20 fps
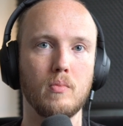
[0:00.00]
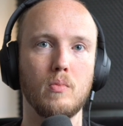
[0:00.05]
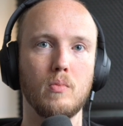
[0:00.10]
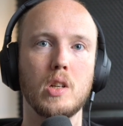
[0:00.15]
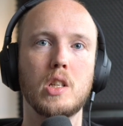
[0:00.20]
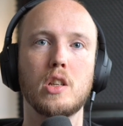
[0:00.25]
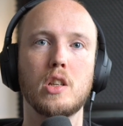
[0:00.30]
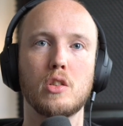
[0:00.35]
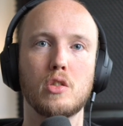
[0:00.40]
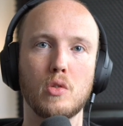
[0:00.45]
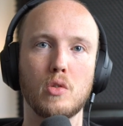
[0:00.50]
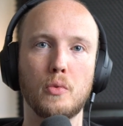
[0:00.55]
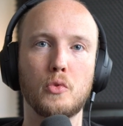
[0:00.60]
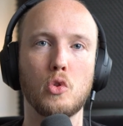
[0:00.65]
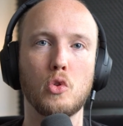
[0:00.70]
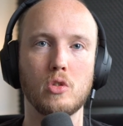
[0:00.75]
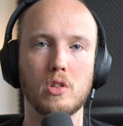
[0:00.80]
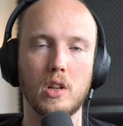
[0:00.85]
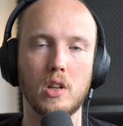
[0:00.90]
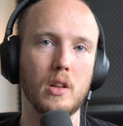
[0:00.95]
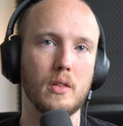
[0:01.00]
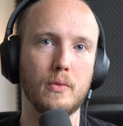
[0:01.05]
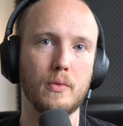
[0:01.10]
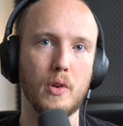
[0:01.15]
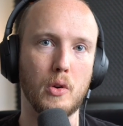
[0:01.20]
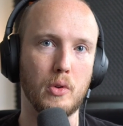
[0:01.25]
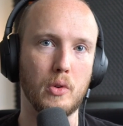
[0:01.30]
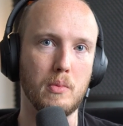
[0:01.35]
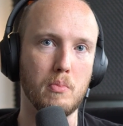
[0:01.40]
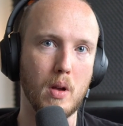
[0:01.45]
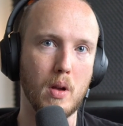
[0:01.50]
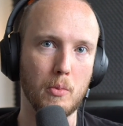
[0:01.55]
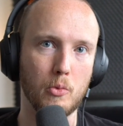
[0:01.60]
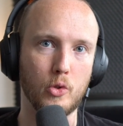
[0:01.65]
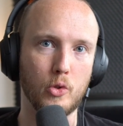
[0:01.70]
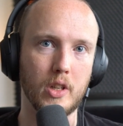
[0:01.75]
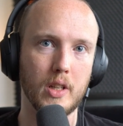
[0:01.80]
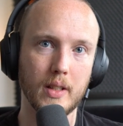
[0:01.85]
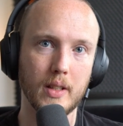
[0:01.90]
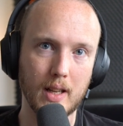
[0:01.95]
Which is of course very
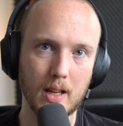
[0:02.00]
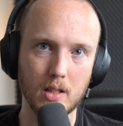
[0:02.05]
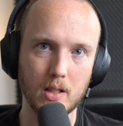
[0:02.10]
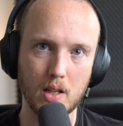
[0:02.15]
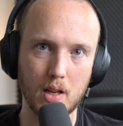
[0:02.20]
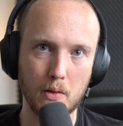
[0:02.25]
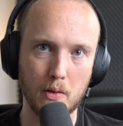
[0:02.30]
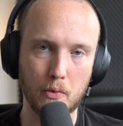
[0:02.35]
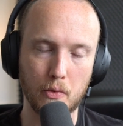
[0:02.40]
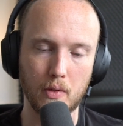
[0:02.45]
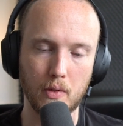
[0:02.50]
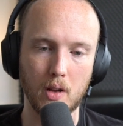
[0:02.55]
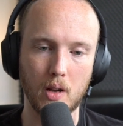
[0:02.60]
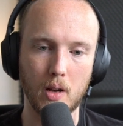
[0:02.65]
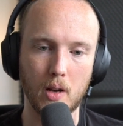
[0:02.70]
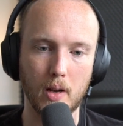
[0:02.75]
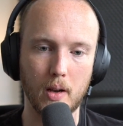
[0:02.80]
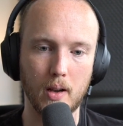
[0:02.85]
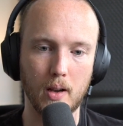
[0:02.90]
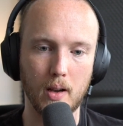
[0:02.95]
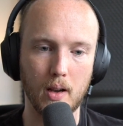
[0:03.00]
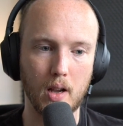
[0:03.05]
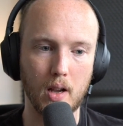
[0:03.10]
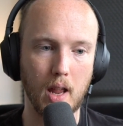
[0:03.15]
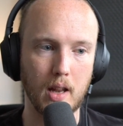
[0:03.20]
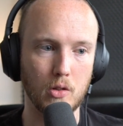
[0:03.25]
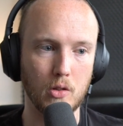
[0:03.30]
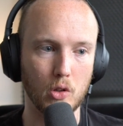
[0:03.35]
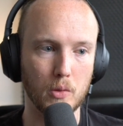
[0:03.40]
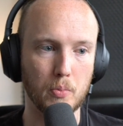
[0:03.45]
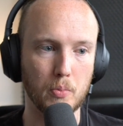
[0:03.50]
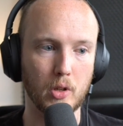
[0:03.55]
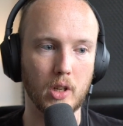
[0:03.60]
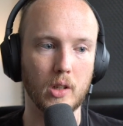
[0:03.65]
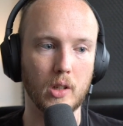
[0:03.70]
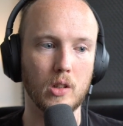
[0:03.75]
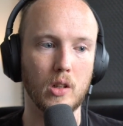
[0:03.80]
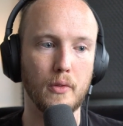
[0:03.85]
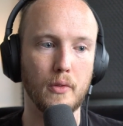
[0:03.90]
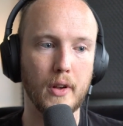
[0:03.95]
memory intensive and not
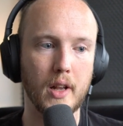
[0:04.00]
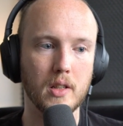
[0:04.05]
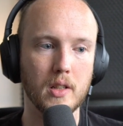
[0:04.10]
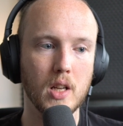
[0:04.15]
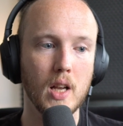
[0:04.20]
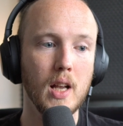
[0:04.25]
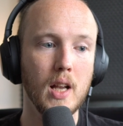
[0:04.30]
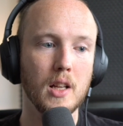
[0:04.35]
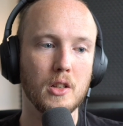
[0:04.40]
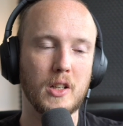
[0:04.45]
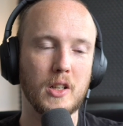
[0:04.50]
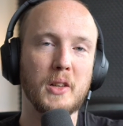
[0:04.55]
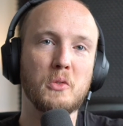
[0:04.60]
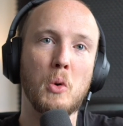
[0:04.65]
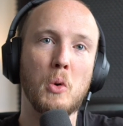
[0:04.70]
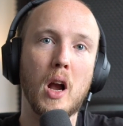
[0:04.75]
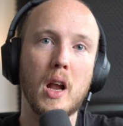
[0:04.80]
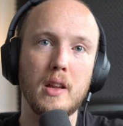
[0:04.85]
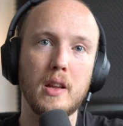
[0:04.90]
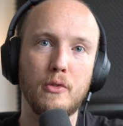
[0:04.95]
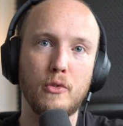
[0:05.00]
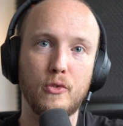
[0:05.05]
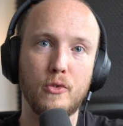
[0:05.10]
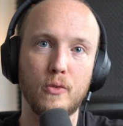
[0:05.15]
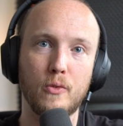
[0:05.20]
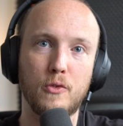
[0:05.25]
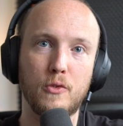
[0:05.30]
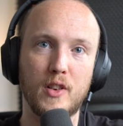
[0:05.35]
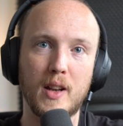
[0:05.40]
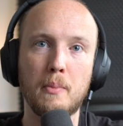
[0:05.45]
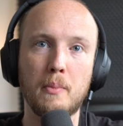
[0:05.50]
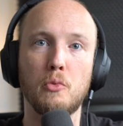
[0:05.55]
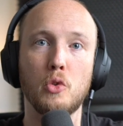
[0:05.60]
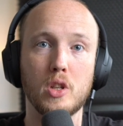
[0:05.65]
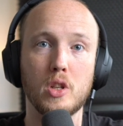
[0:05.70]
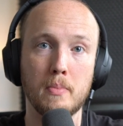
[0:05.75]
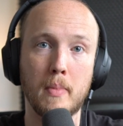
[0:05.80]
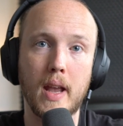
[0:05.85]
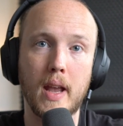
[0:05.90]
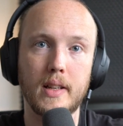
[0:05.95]
particularly fast. So that's why Flip
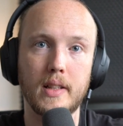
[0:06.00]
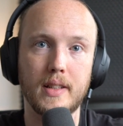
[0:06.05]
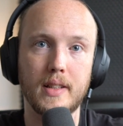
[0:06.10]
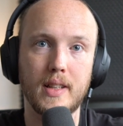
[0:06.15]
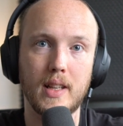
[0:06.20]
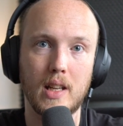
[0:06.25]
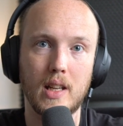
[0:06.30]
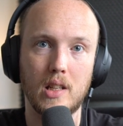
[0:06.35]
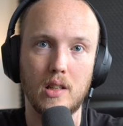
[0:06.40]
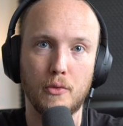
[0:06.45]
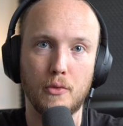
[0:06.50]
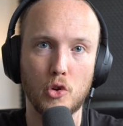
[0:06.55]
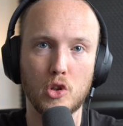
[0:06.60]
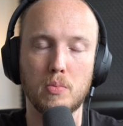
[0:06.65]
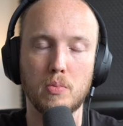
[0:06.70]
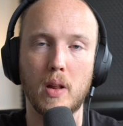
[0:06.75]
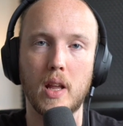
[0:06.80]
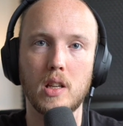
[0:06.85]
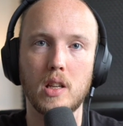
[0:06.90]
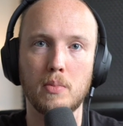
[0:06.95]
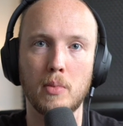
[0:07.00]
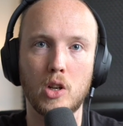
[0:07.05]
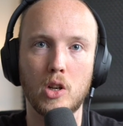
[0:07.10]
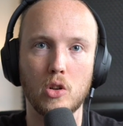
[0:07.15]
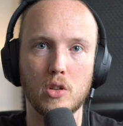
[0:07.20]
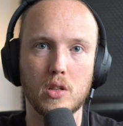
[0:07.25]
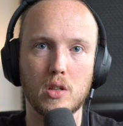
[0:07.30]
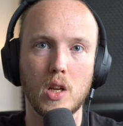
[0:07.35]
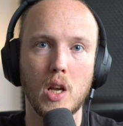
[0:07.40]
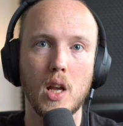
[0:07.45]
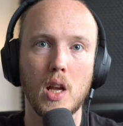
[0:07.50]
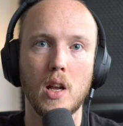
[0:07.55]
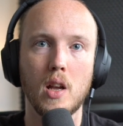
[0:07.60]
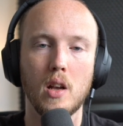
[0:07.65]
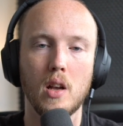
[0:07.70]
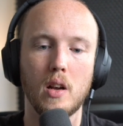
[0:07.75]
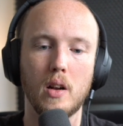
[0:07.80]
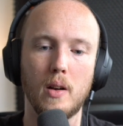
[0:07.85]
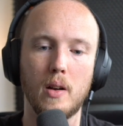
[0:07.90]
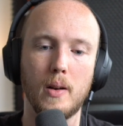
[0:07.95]
was made in the first place, because
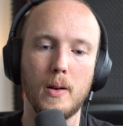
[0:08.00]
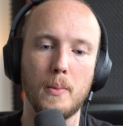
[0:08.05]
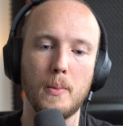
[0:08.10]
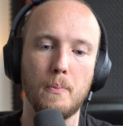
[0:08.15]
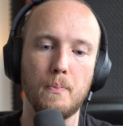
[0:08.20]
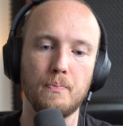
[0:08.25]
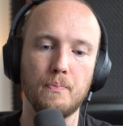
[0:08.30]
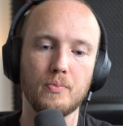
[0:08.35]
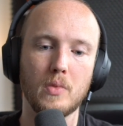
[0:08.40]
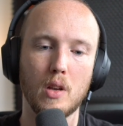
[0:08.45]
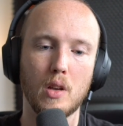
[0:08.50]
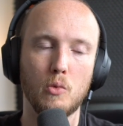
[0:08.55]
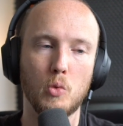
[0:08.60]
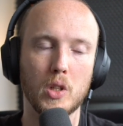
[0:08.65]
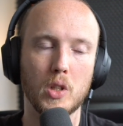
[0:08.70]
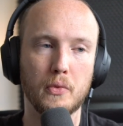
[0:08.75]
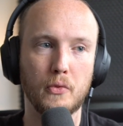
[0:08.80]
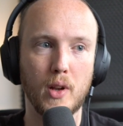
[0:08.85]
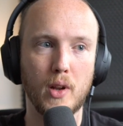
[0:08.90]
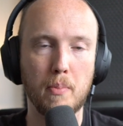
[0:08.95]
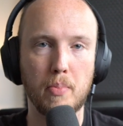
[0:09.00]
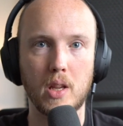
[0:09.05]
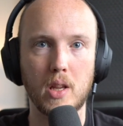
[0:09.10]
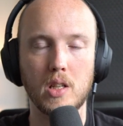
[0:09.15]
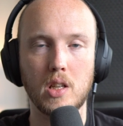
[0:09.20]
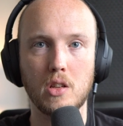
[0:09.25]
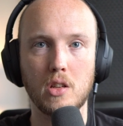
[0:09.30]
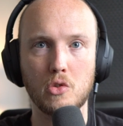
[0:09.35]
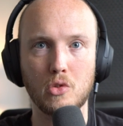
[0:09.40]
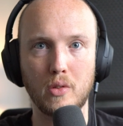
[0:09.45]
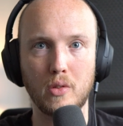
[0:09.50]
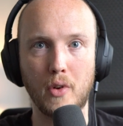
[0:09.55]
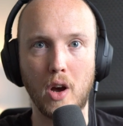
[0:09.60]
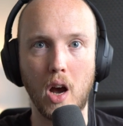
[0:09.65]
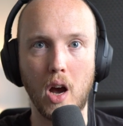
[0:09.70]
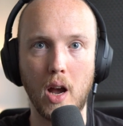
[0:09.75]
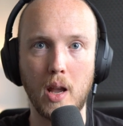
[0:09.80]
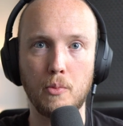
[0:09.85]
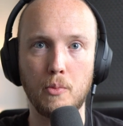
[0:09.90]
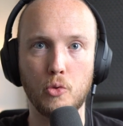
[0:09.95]
what Flip is sort of a
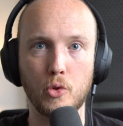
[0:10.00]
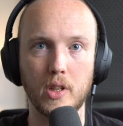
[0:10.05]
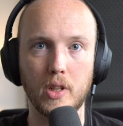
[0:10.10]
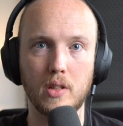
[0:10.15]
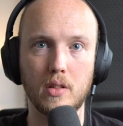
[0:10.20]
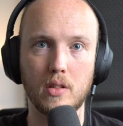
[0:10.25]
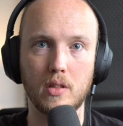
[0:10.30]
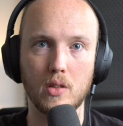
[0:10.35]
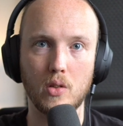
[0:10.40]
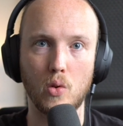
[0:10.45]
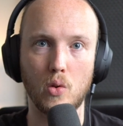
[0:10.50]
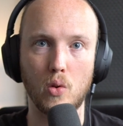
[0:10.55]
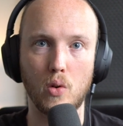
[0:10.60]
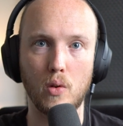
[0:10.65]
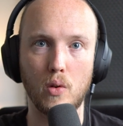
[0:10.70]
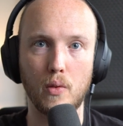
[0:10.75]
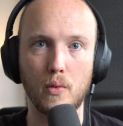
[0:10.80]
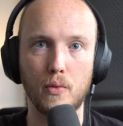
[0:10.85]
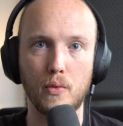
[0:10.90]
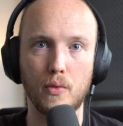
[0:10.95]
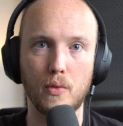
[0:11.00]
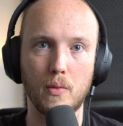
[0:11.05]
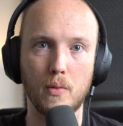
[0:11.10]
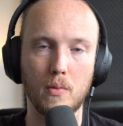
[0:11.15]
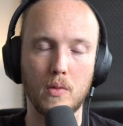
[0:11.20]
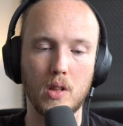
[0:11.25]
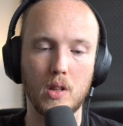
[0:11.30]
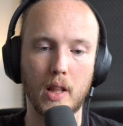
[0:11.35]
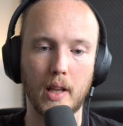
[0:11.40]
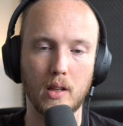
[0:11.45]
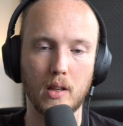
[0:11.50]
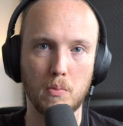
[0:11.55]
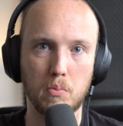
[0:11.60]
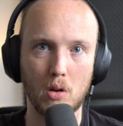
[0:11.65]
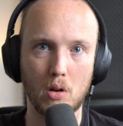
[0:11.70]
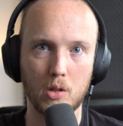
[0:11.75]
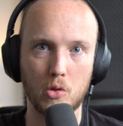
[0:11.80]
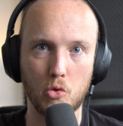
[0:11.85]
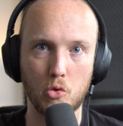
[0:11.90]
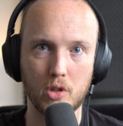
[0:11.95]
hybrid of like
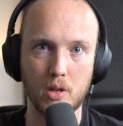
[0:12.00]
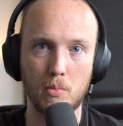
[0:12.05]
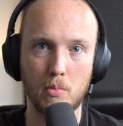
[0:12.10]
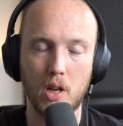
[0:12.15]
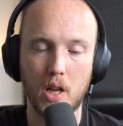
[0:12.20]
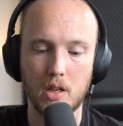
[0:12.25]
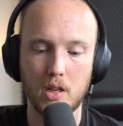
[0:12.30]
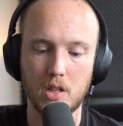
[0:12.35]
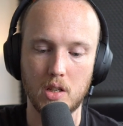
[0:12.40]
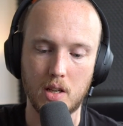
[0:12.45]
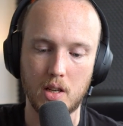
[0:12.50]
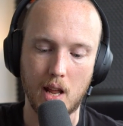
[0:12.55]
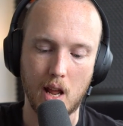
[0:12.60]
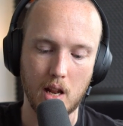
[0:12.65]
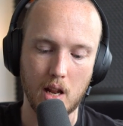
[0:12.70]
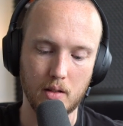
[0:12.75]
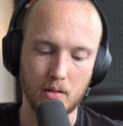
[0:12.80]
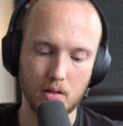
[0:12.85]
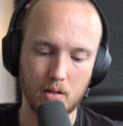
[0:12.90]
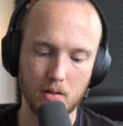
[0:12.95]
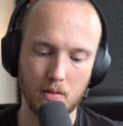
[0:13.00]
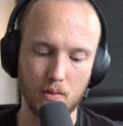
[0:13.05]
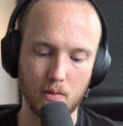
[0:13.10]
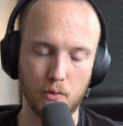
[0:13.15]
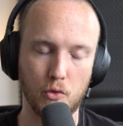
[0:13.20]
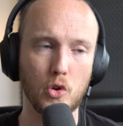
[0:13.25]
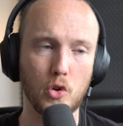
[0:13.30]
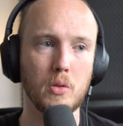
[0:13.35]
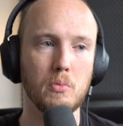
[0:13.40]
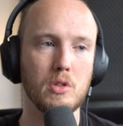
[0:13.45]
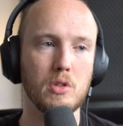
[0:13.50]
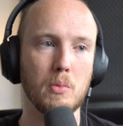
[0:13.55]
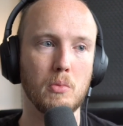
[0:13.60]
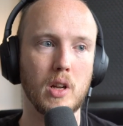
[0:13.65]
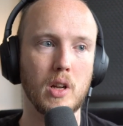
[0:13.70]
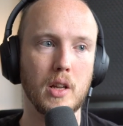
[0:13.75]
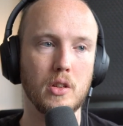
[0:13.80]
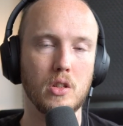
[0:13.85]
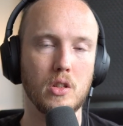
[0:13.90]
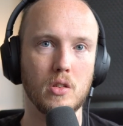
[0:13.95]
particle simulation and volume
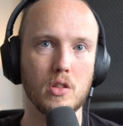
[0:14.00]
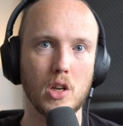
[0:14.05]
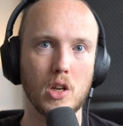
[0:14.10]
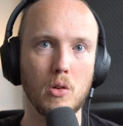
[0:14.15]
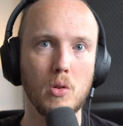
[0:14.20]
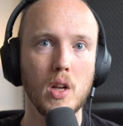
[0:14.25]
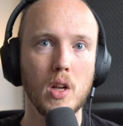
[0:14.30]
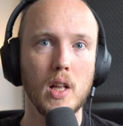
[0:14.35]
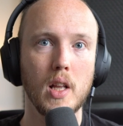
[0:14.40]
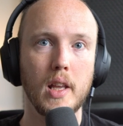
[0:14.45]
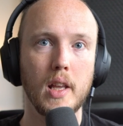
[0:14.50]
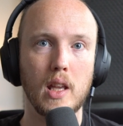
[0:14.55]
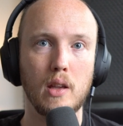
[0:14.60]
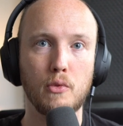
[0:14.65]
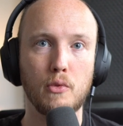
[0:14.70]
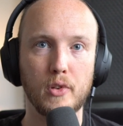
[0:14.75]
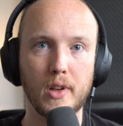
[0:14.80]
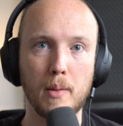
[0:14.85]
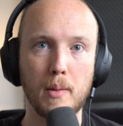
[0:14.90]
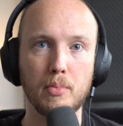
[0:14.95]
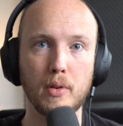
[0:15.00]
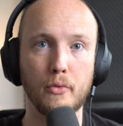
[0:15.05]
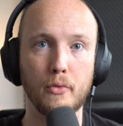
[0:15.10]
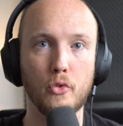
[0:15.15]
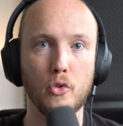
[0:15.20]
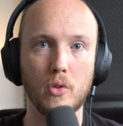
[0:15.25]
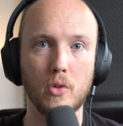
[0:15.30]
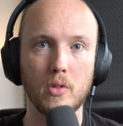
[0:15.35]
simulation. So in Flip, the